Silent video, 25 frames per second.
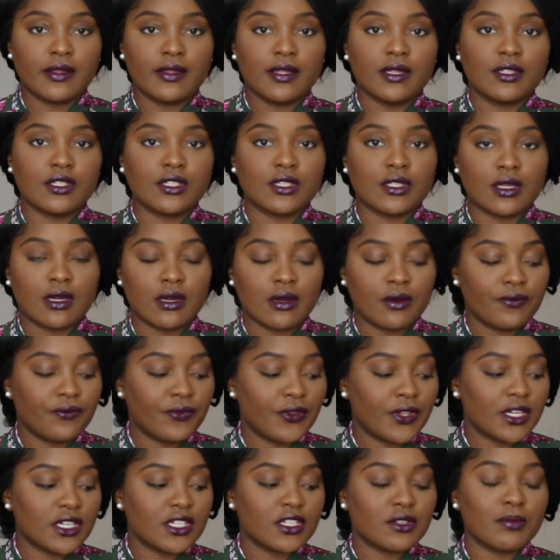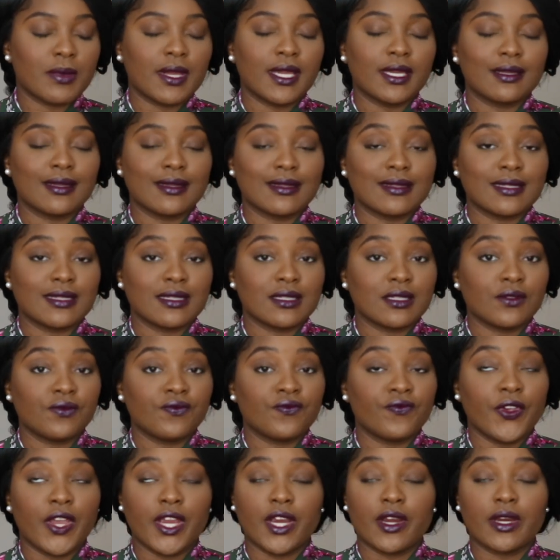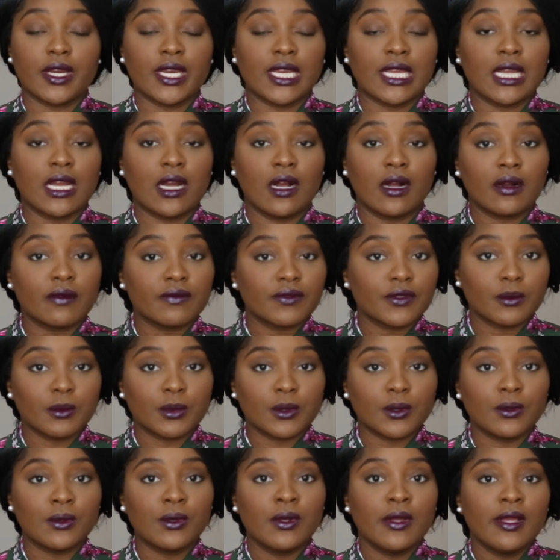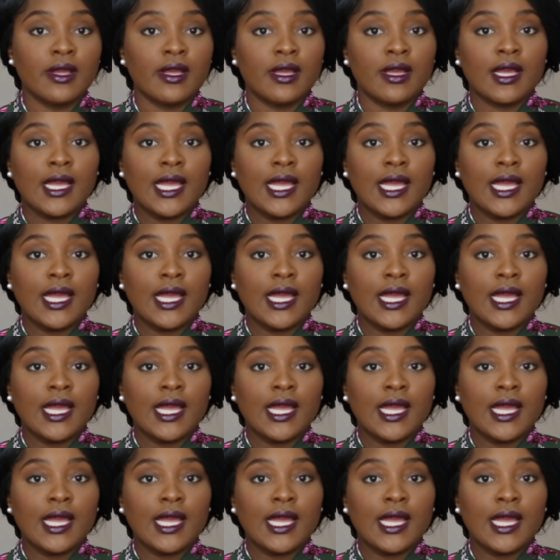and this finish make is it's very comfortable.